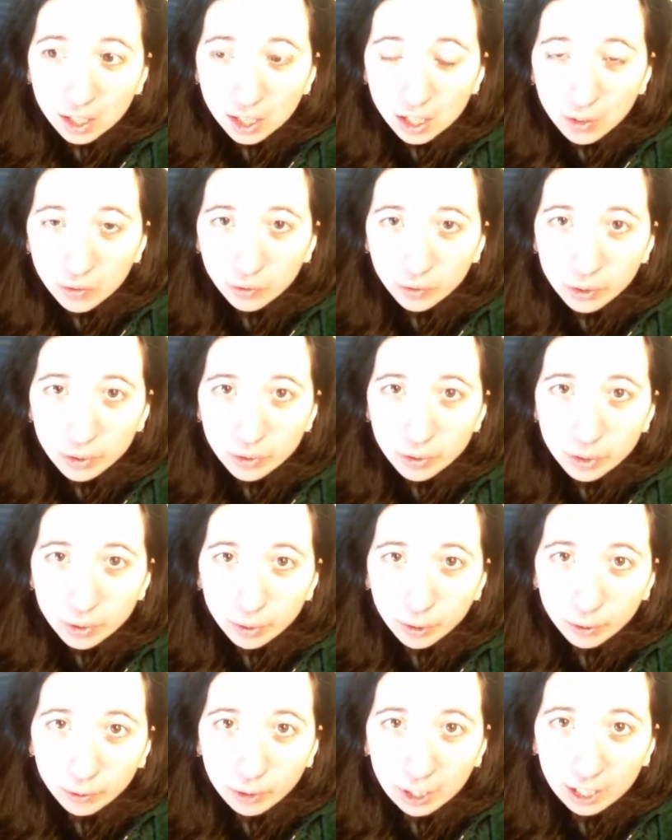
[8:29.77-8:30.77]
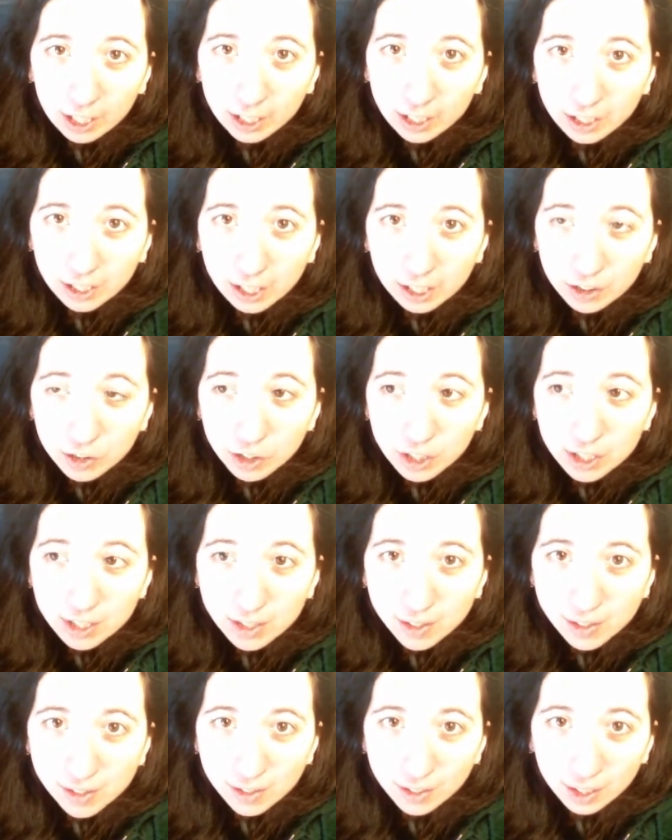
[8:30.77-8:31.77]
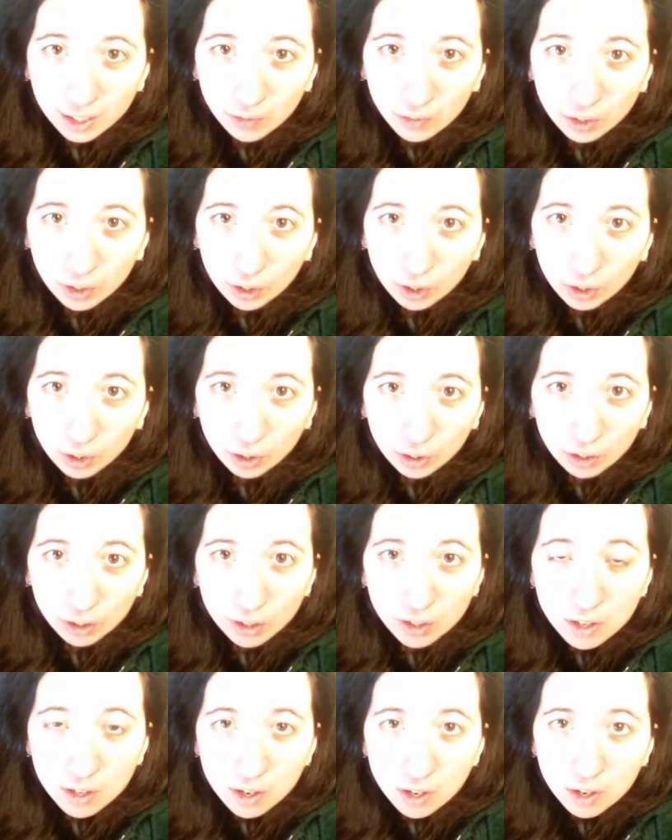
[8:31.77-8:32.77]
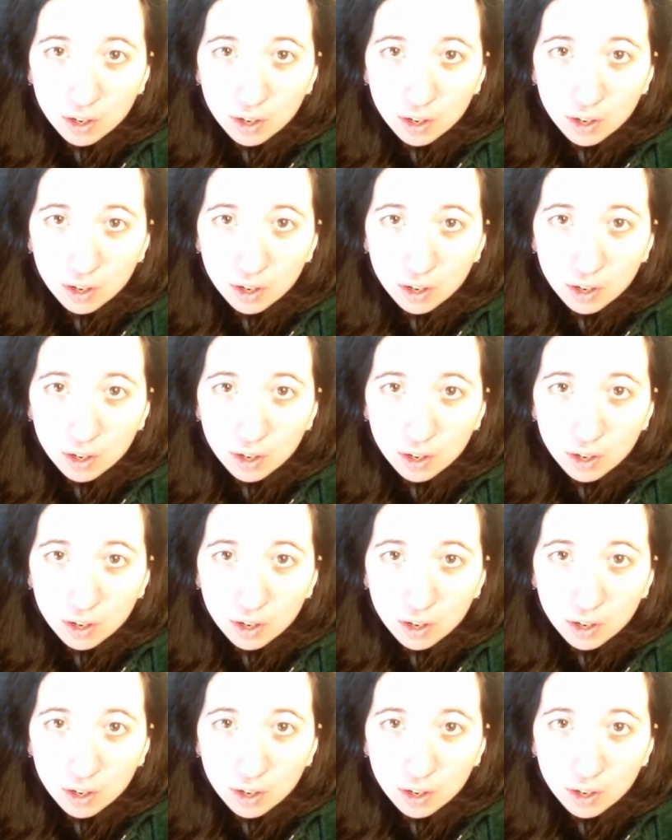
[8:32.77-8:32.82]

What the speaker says: If you do it right, it actually doesn't even hurt.